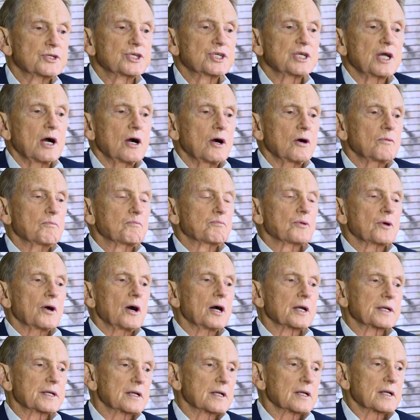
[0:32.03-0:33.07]
Joe
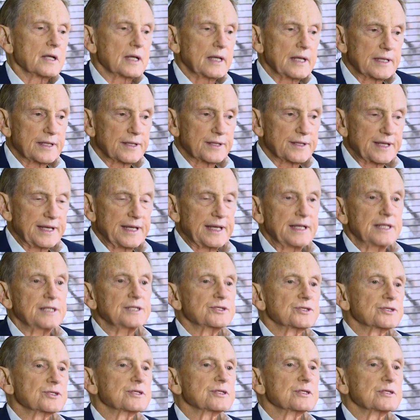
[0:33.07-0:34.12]
brought the
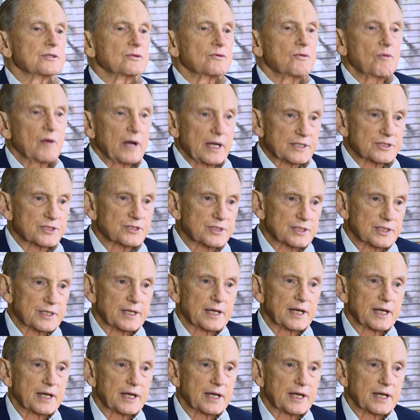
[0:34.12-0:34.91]
East and the West